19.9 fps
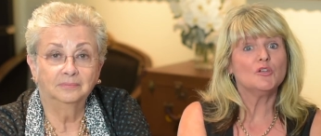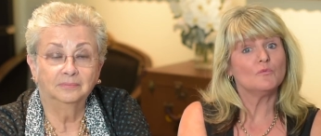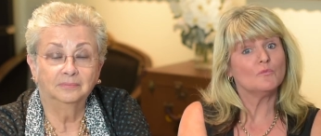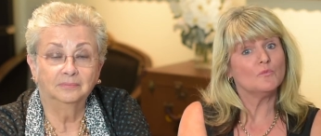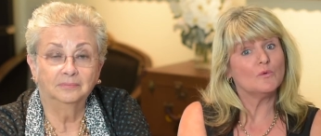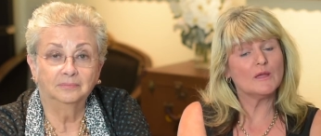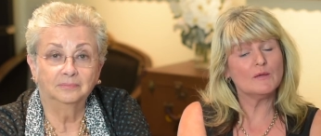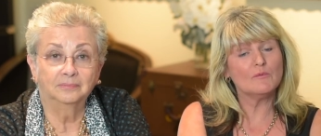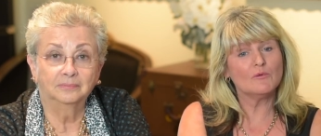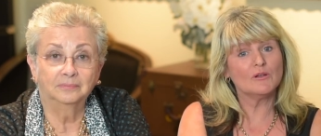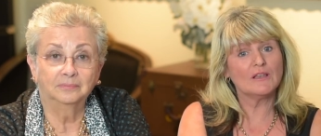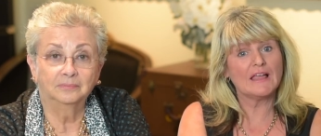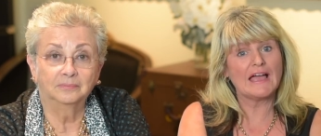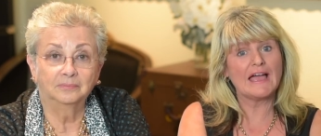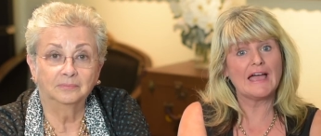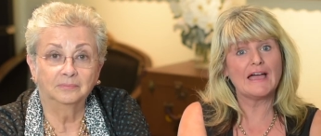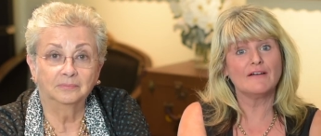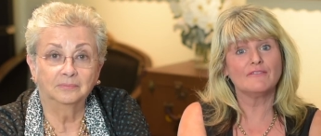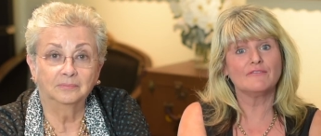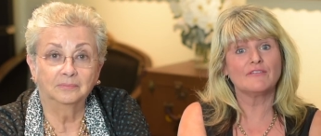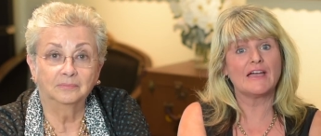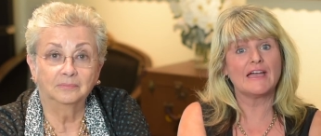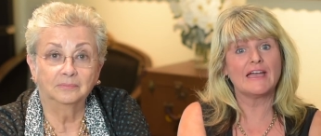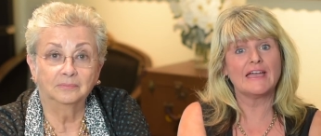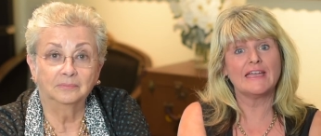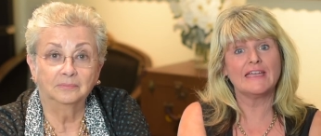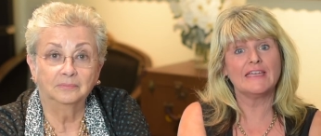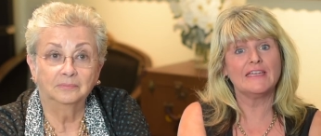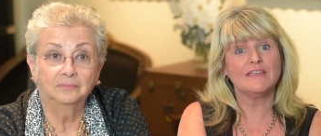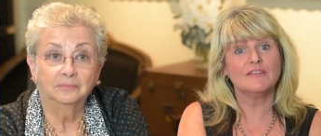Speaker 1: we will have
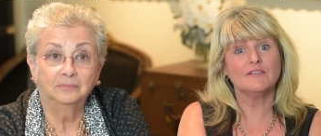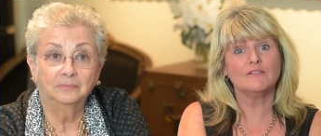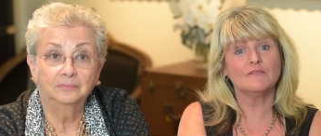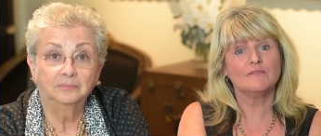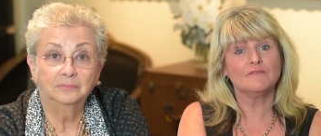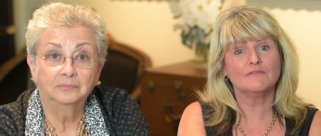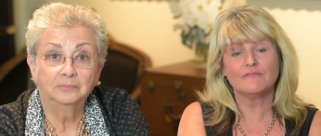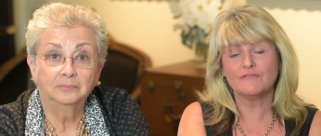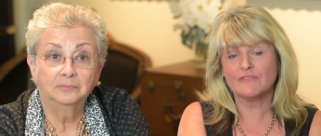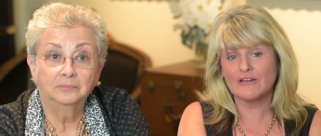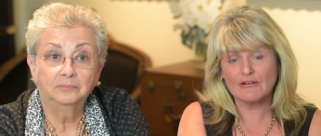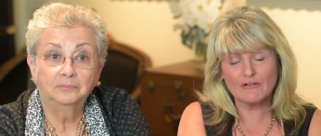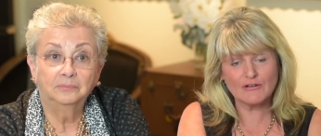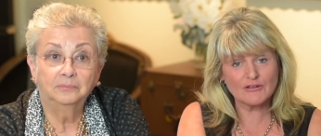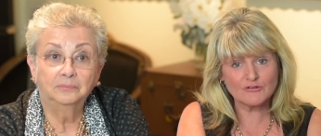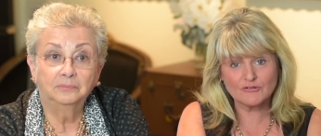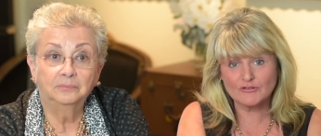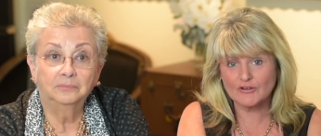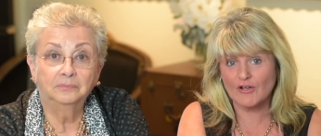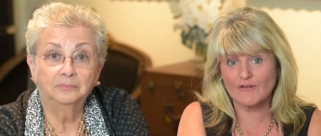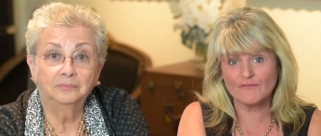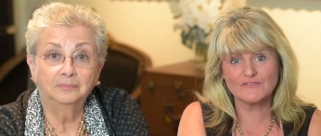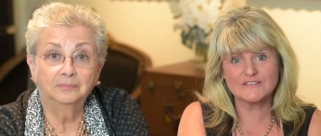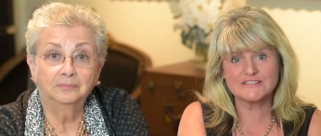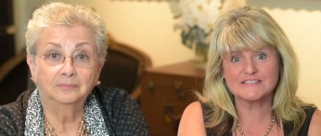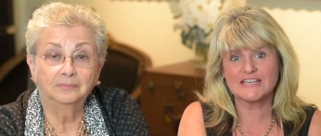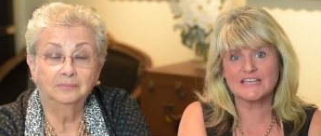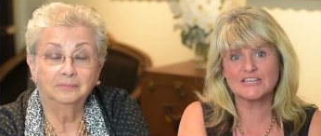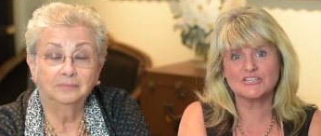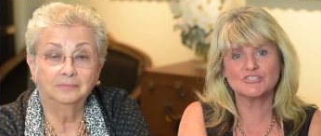a very good
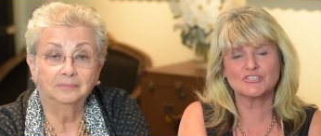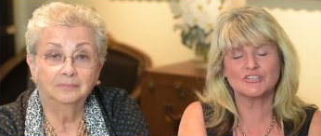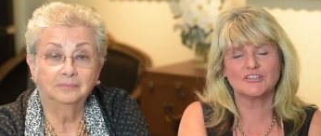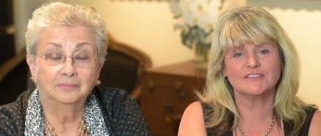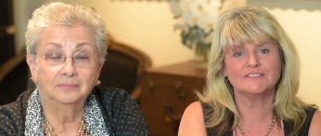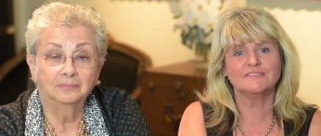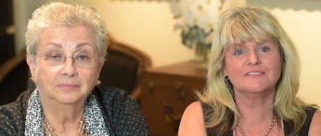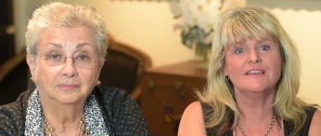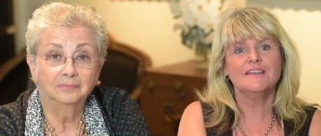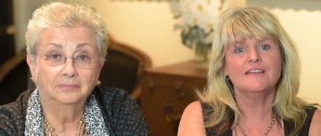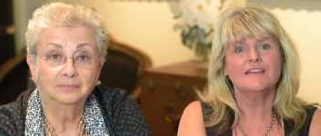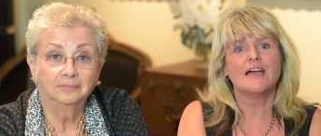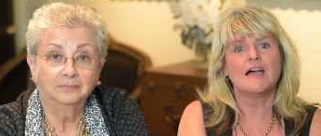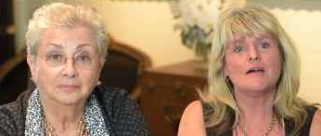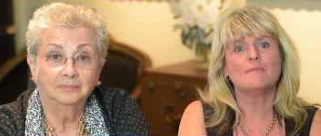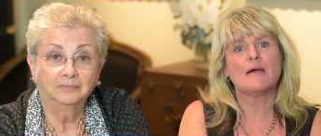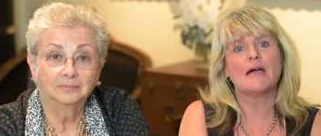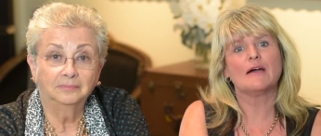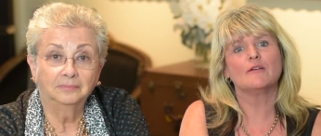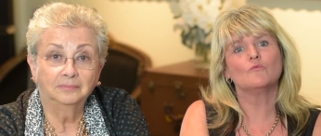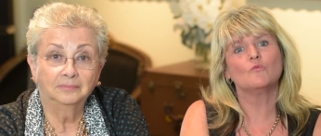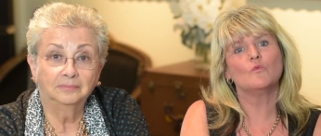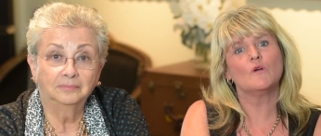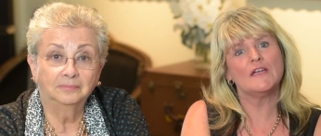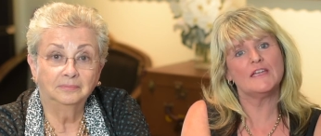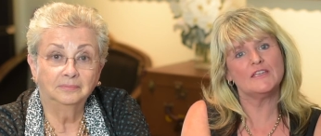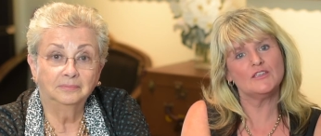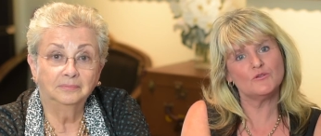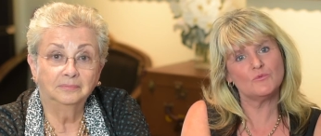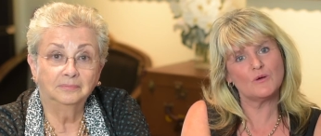conversation about
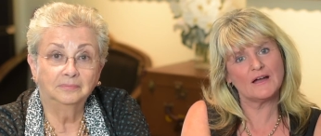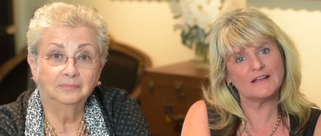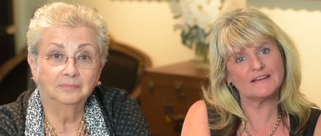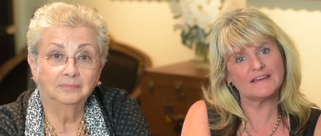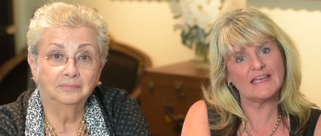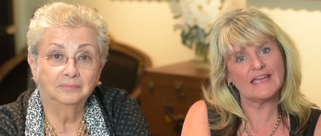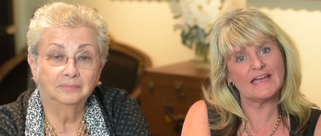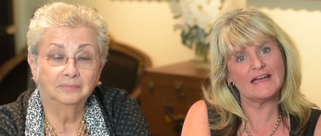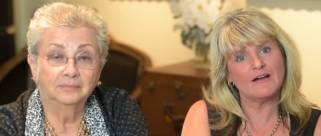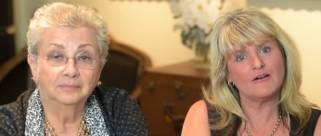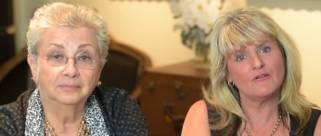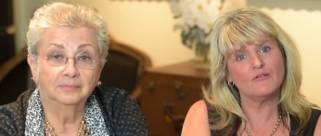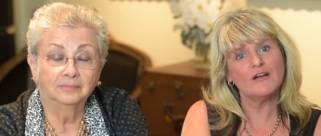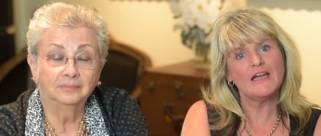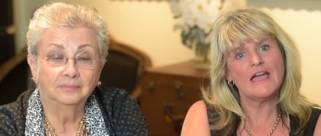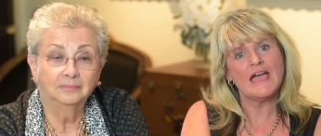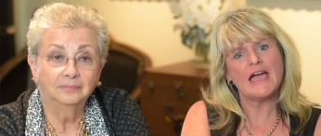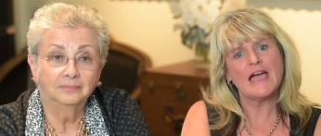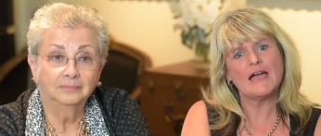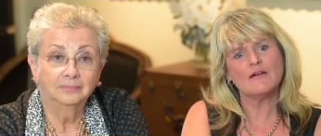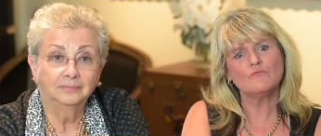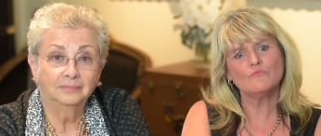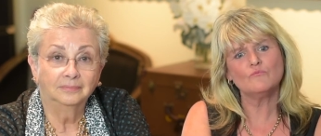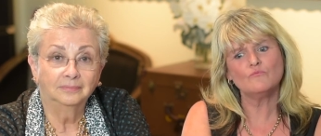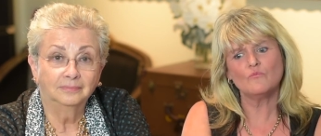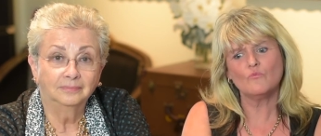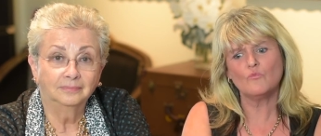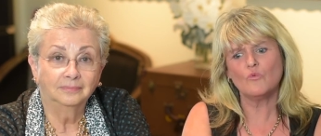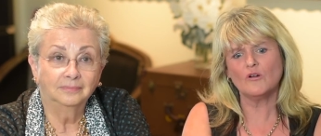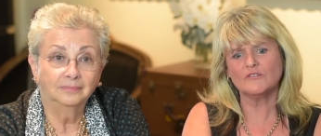where you are now and
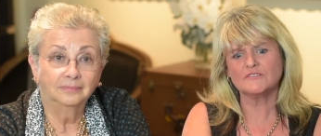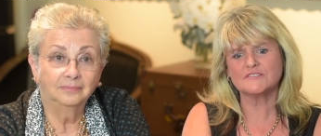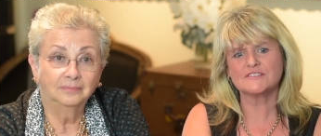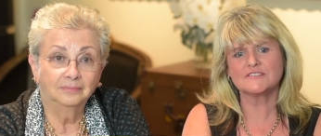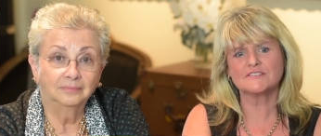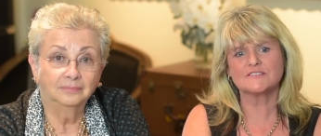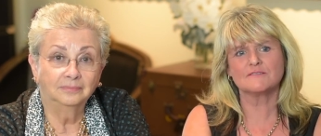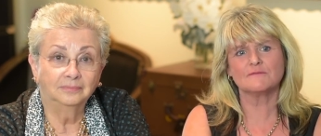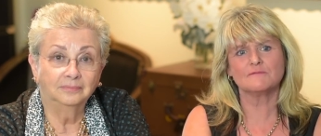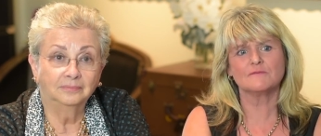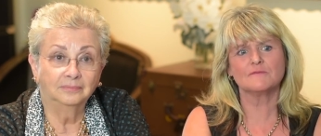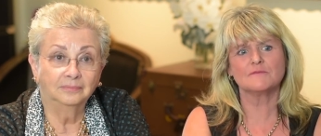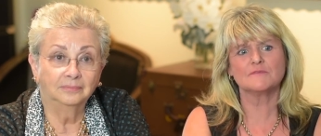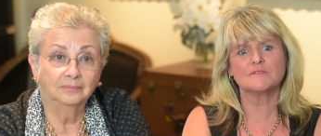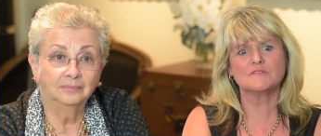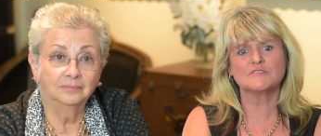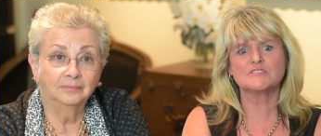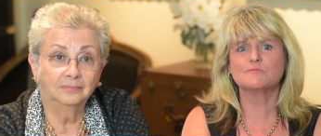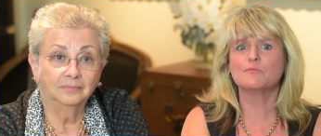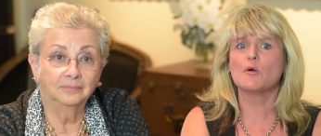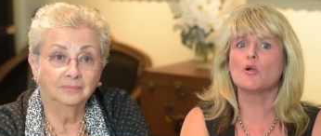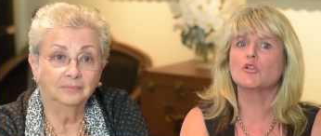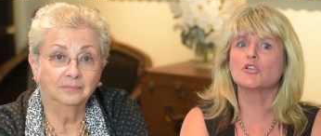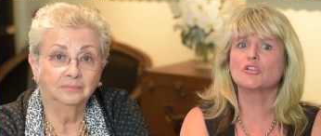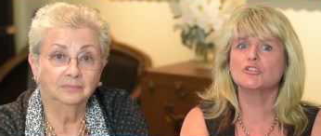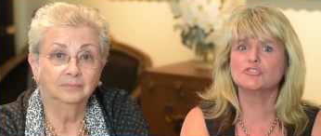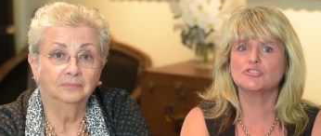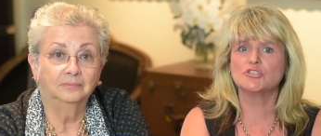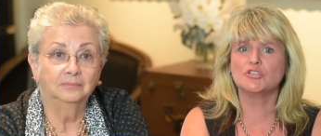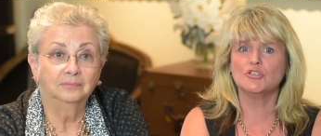what's
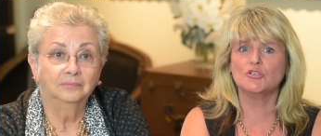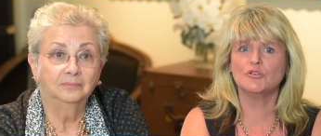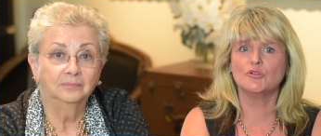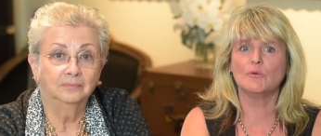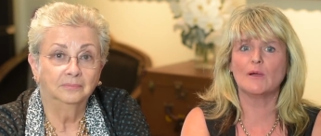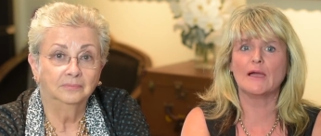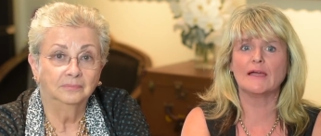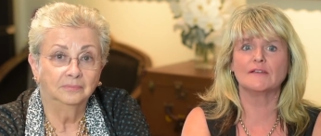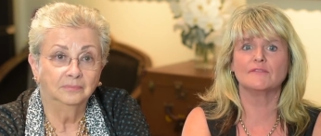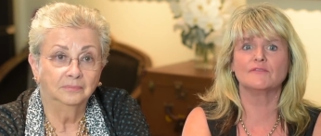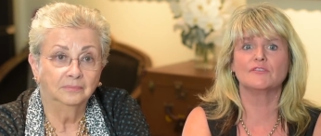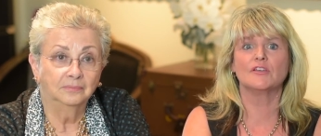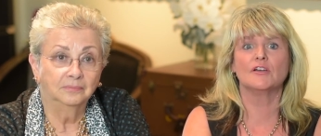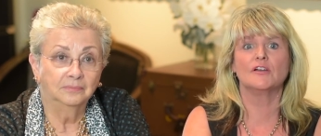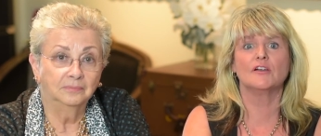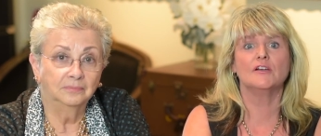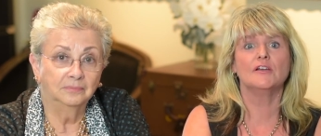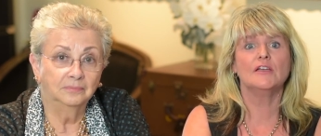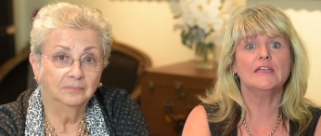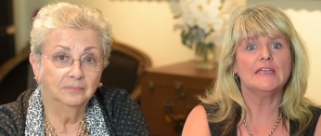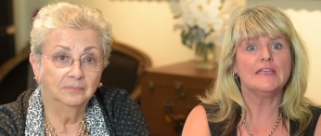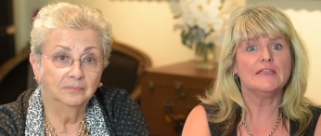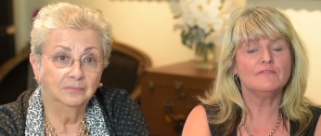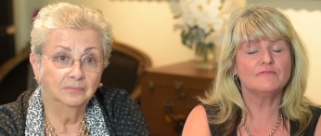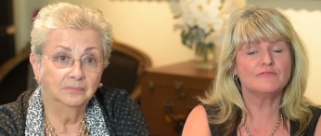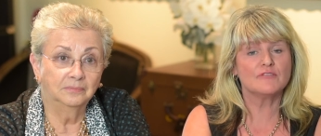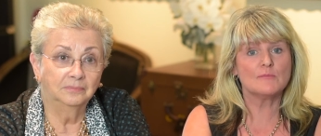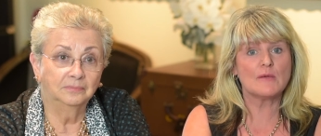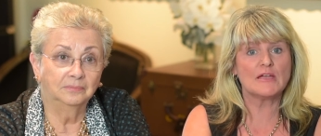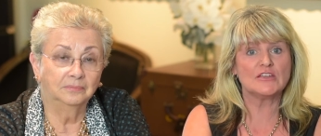spoken to you out of the
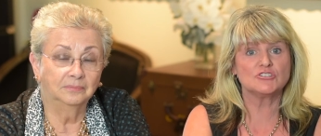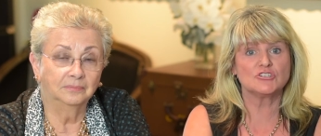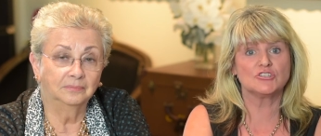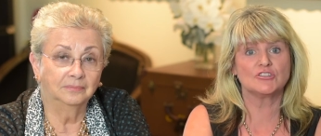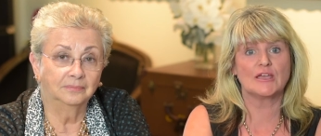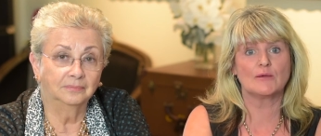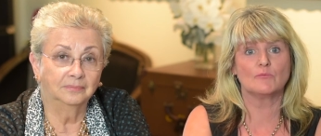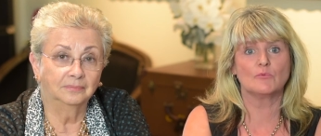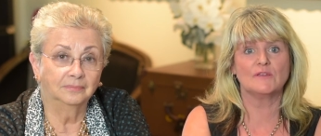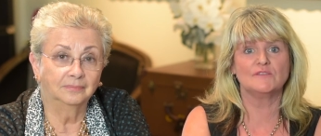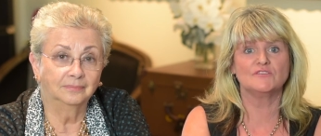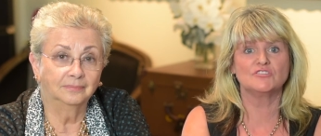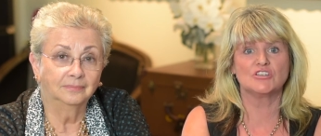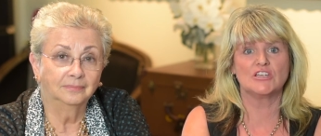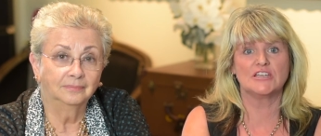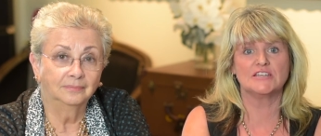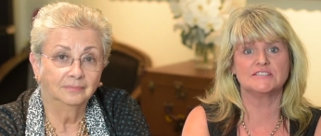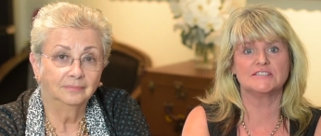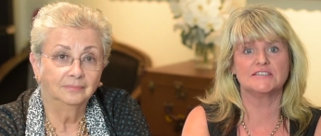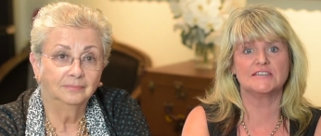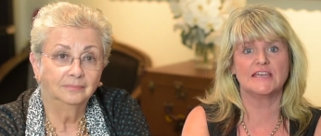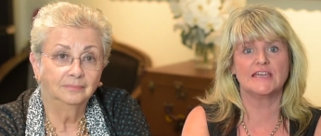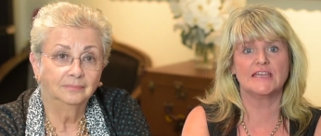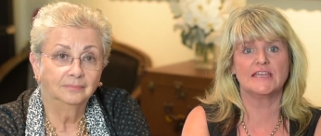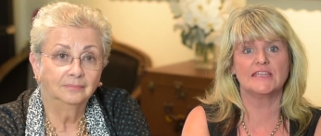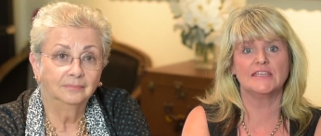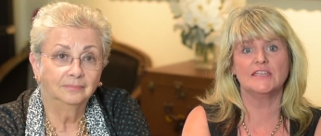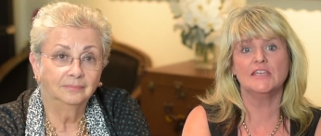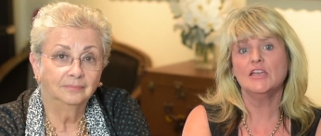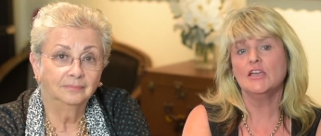information that we've shared
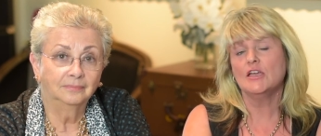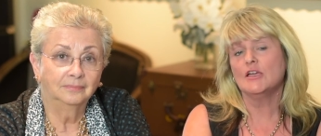today